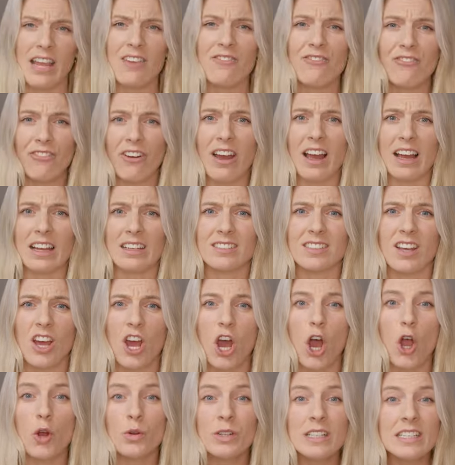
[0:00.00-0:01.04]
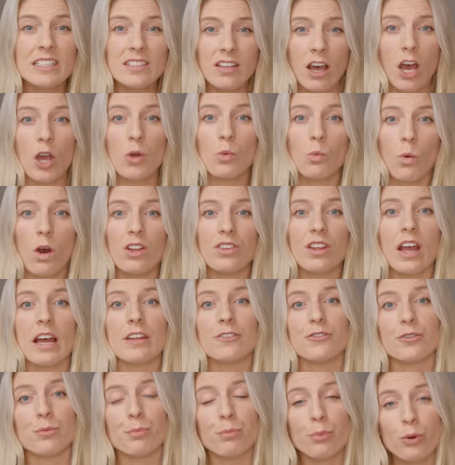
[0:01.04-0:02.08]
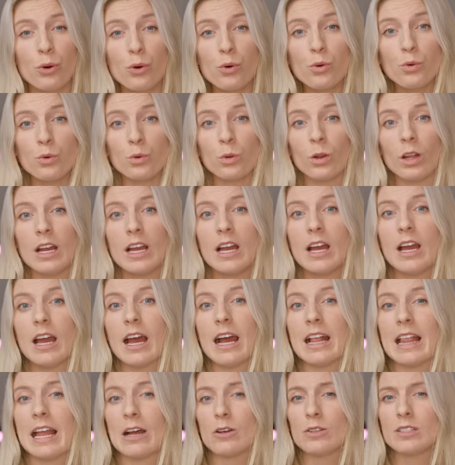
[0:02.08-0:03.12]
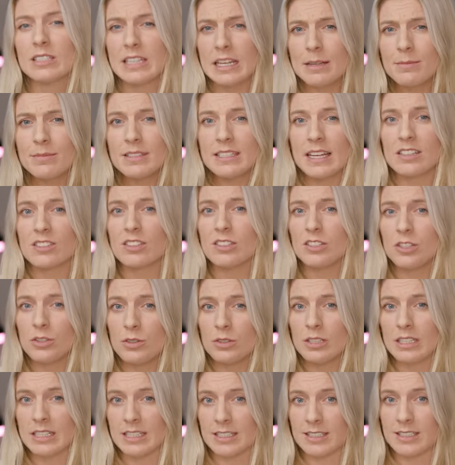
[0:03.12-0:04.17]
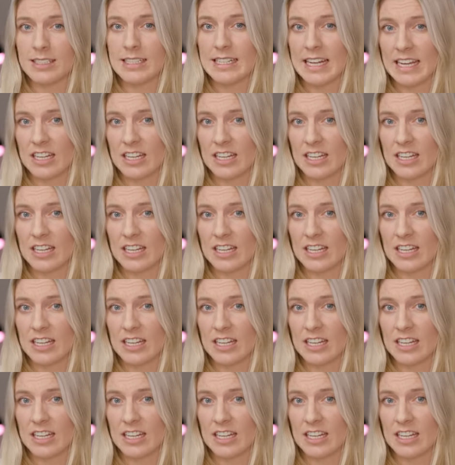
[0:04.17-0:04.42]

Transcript: In fact, only Taiwan and Nepal allow same-sex unions in